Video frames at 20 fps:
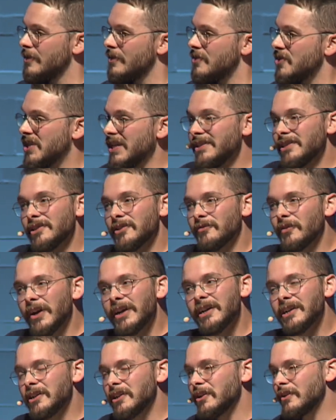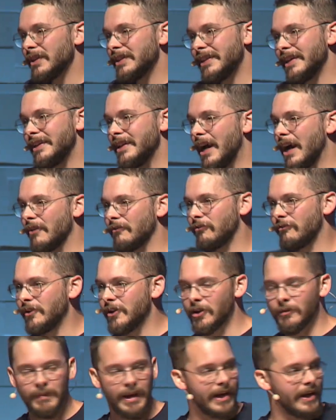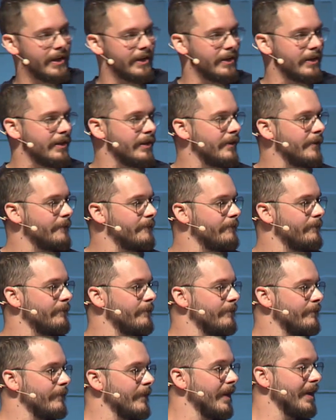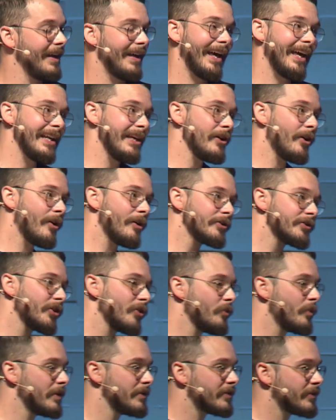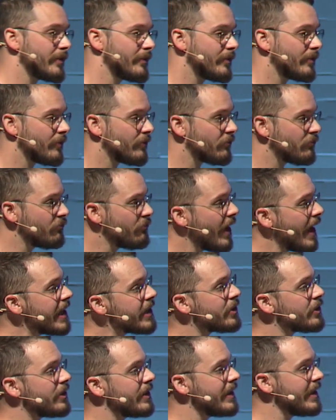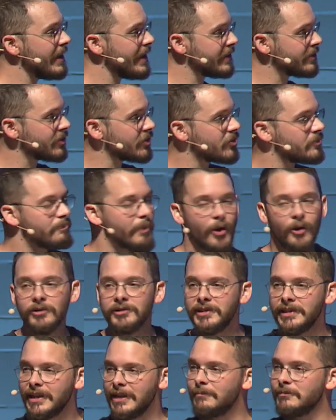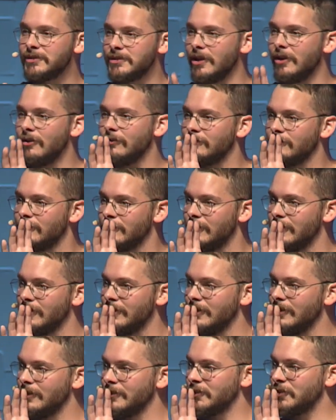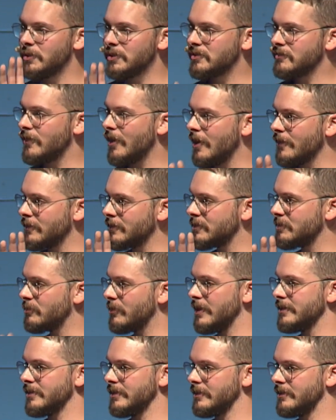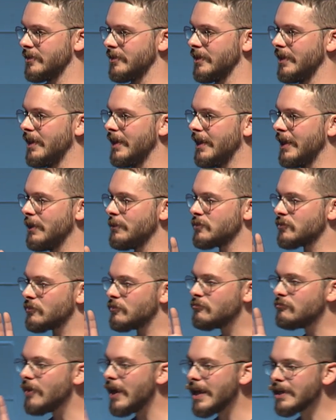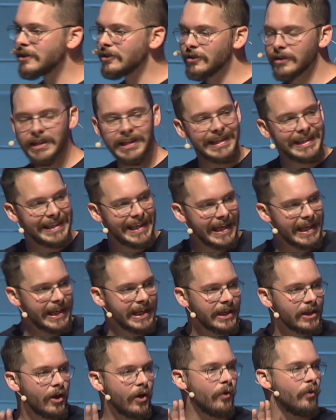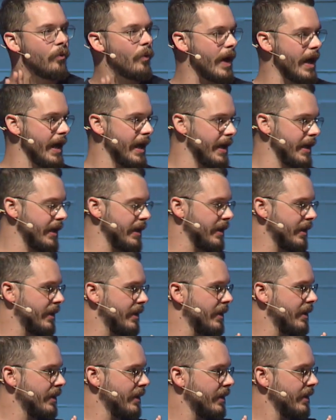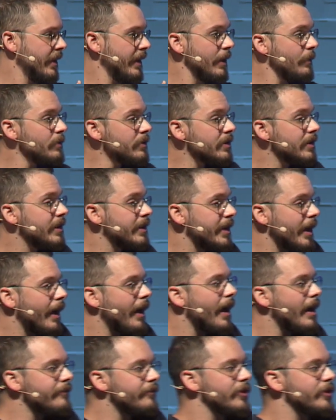Jesus very clearly did not fear man. And he also was regularly exposing himself to his Father's presence. He was regularly getting away. He was God